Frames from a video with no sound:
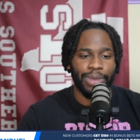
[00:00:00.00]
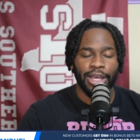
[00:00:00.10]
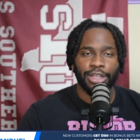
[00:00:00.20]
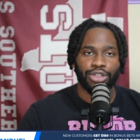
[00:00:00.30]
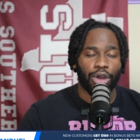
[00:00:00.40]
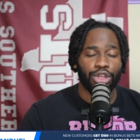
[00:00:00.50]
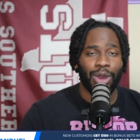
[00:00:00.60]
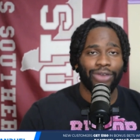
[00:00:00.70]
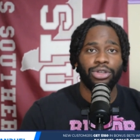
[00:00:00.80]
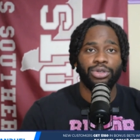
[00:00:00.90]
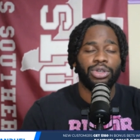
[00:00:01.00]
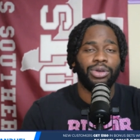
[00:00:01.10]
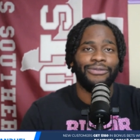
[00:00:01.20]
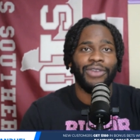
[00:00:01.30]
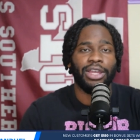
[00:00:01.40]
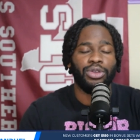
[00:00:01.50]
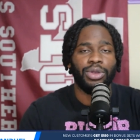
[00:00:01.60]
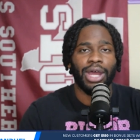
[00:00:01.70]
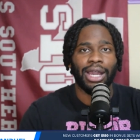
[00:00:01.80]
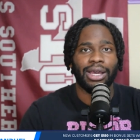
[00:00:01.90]
So all you have to do is go to
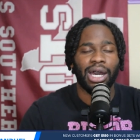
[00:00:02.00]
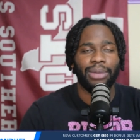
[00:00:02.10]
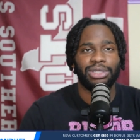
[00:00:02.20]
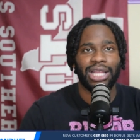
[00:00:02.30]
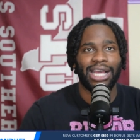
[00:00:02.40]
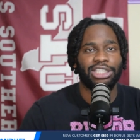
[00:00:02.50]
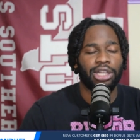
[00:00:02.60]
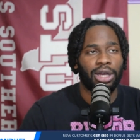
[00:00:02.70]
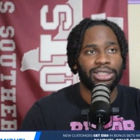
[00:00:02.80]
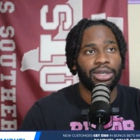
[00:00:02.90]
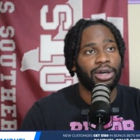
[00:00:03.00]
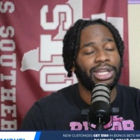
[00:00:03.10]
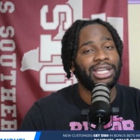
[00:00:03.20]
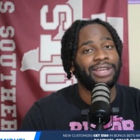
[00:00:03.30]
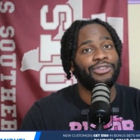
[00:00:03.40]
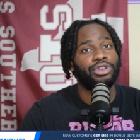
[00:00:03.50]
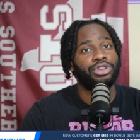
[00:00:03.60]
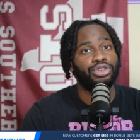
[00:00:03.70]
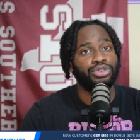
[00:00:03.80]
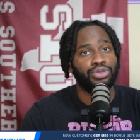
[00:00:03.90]
FanDuel.com/LockedOn. And if you're
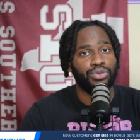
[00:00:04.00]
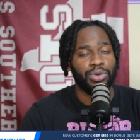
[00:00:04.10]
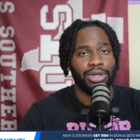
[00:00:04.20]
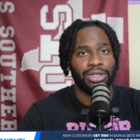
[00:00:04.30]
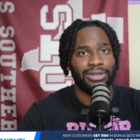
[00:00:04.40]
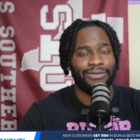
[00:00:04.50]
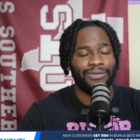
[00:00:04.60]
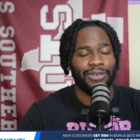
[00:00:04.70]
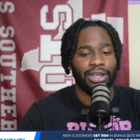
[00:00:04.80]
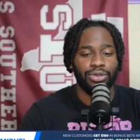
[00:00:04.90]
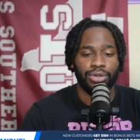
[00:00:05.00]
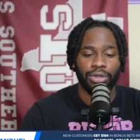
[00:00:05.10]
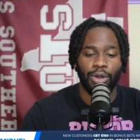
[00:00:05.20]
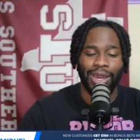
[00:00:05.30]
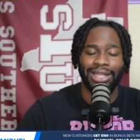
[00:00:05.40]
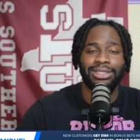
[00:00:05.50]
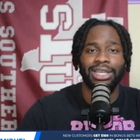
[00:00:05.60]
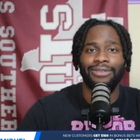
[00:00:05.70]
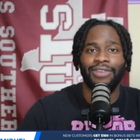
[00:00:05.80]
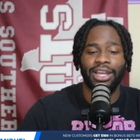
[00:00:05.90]
new to FanDuel, go ahead and
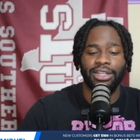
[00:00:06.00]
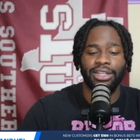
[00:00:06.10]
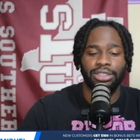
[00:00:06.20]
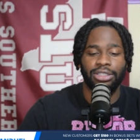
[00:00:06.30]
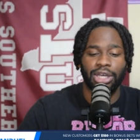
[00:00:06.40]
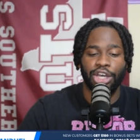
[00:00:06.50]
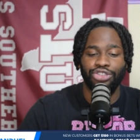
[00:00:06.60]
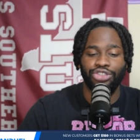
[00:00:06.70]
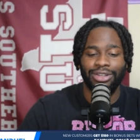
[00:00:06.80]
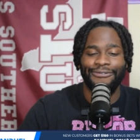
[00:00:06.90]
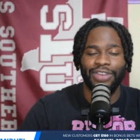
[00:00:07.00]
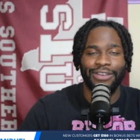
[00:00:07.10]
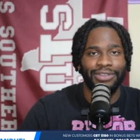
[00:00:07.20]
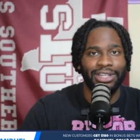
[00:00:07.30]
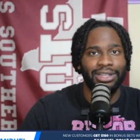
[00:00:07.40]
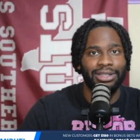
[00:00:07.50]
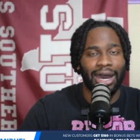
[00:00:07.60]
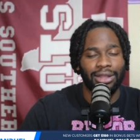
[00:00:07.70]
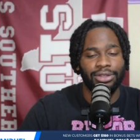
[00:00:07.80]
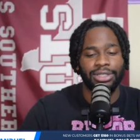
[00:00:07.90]
take advantage of those
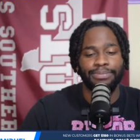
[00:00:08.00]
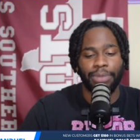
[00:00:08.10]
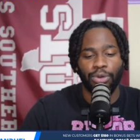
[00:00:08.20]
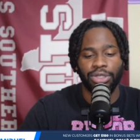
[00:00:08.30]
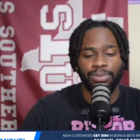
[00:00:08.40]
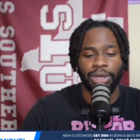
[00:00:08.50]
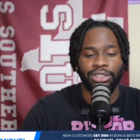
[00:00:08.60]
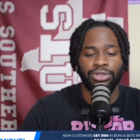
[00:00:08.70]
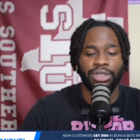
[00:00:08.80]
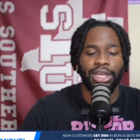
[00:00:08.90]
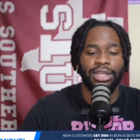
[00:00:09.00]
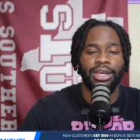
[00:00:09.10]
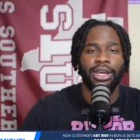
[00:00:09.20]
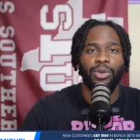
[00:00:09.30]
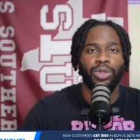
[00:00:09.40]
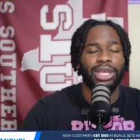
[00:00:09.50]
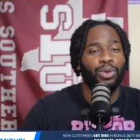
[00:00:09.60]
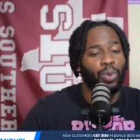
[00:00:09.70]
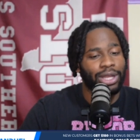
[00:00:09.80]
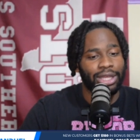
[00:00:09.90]
$150 in bonus bets you'll get with a
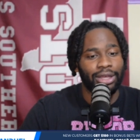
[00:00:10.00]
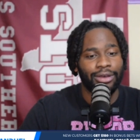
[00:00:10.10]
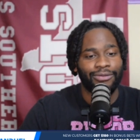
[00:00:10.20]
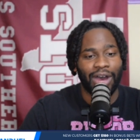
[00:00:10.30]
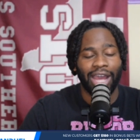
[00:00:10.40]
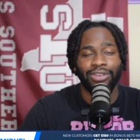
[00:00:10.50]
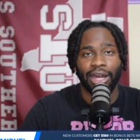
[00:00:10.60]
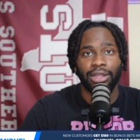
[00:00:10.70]
winning $5